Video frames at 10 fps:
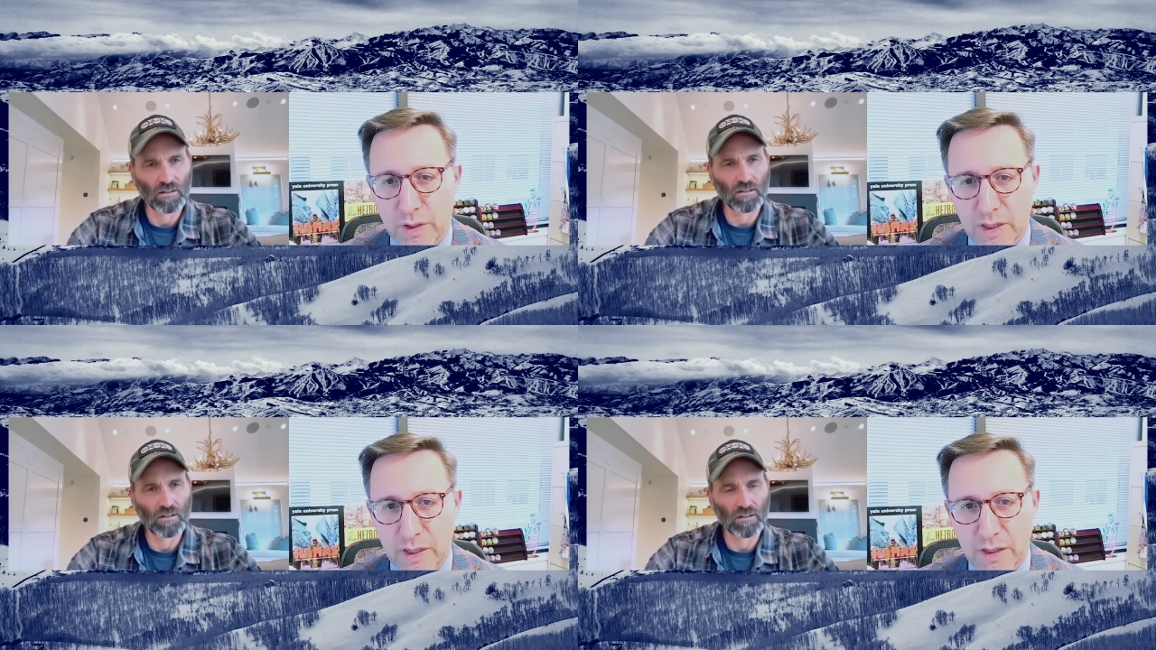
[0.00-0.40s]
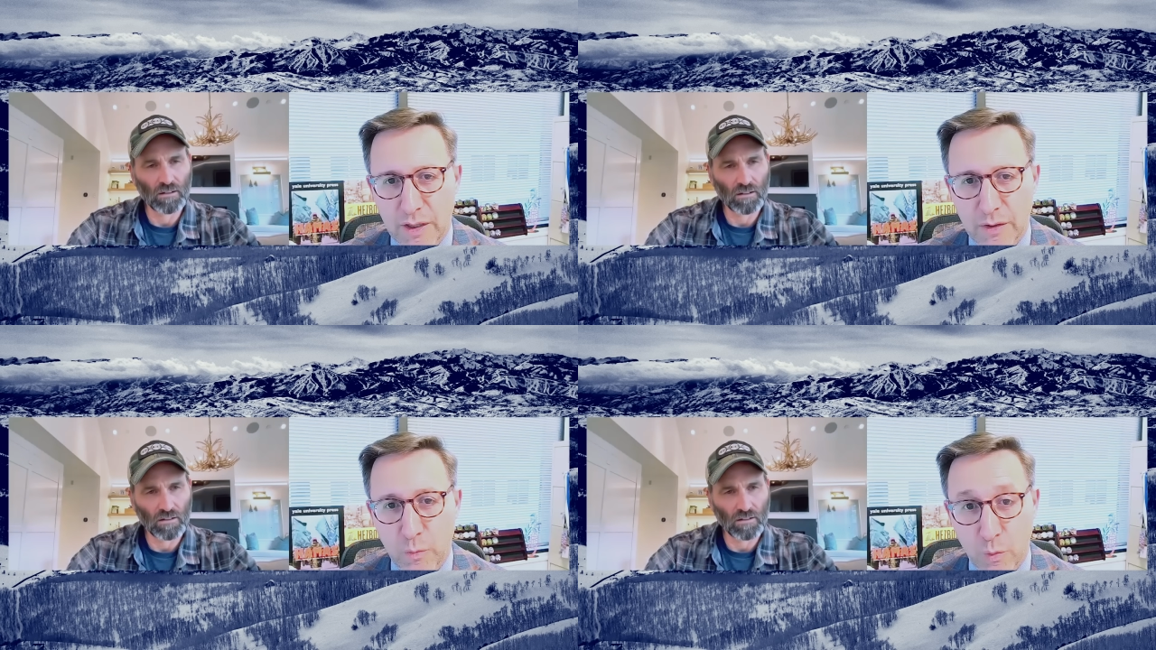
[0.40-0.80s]
Speaker 1: uh,
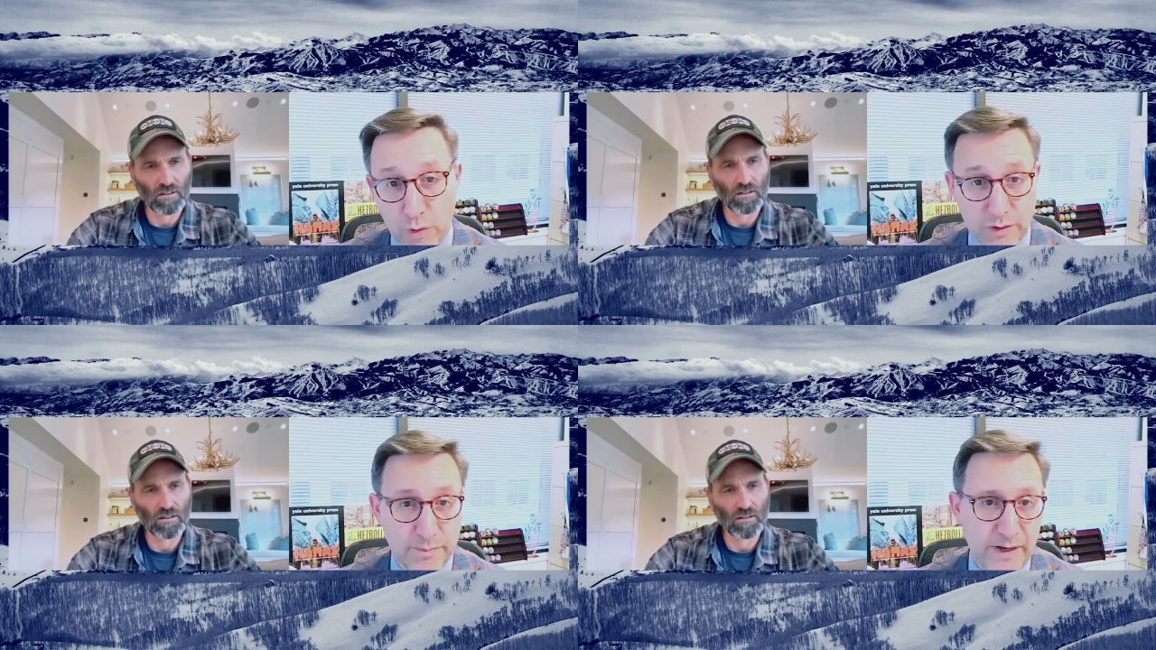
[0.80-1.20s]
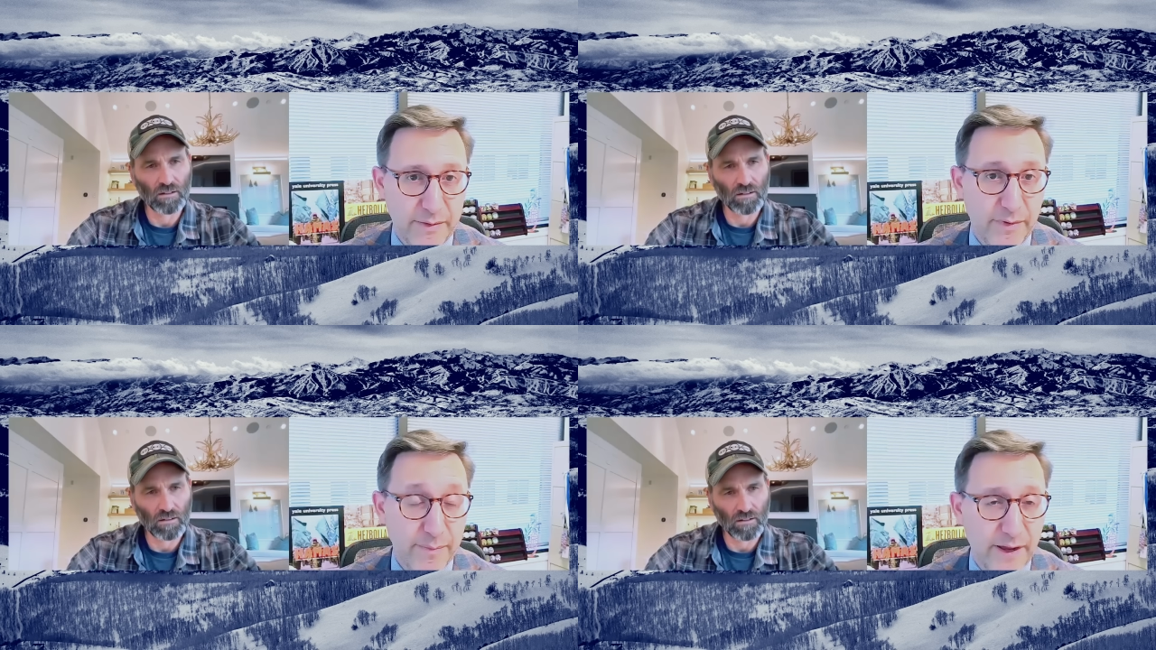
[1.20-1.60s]
work,
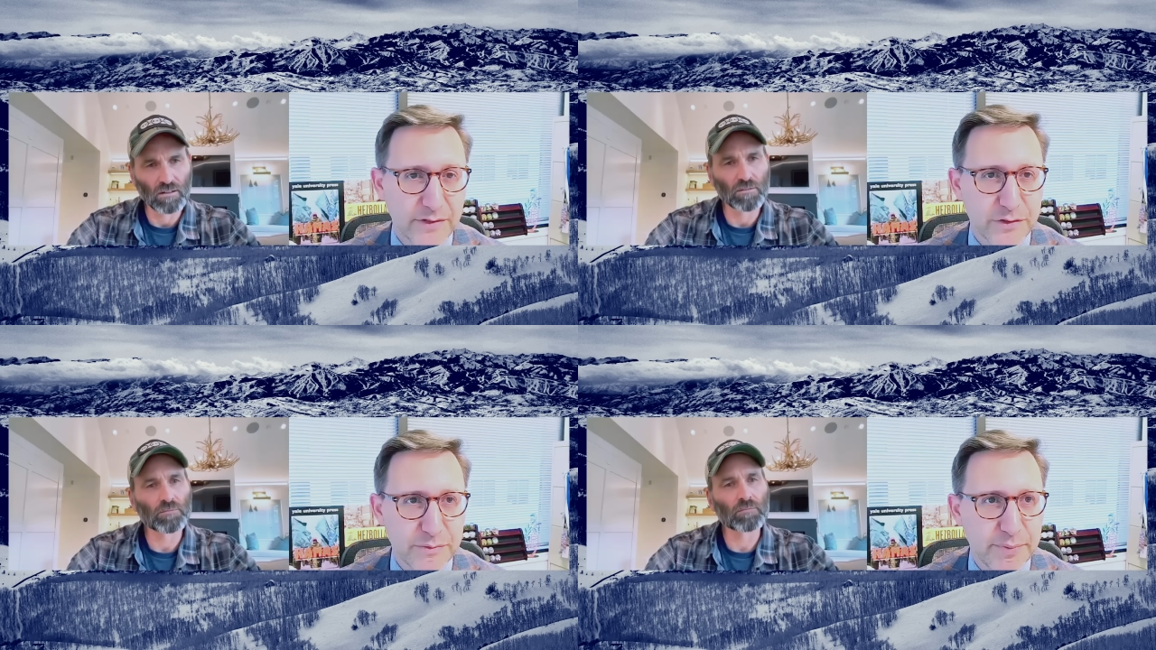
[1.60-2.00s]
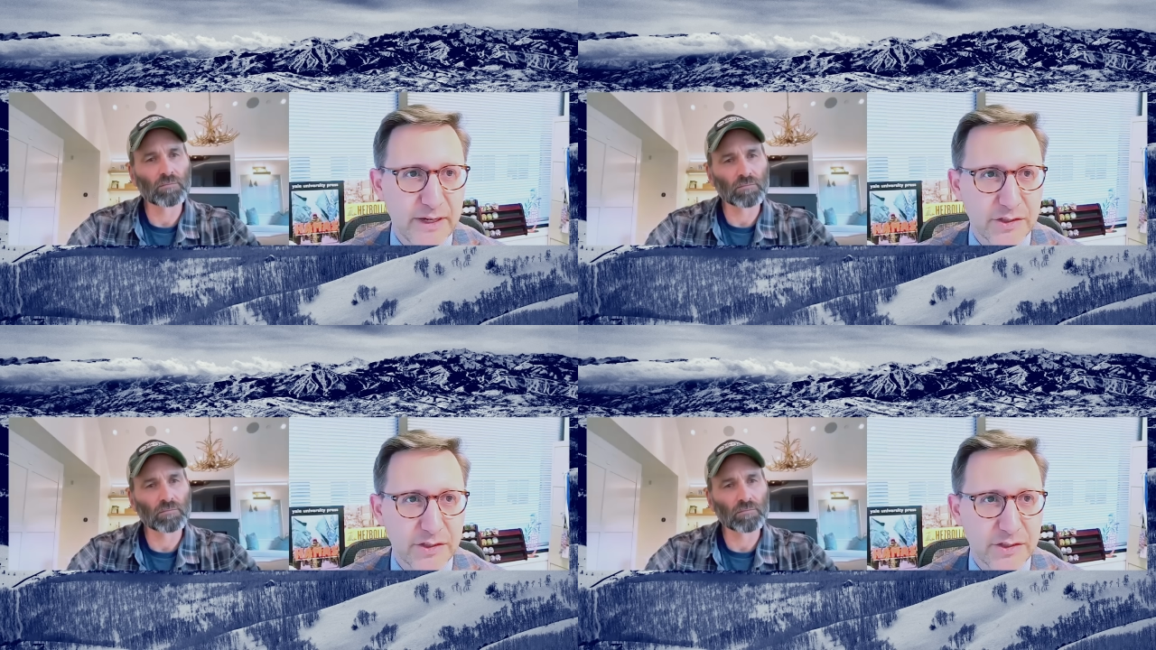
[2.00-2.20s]
my, my master's and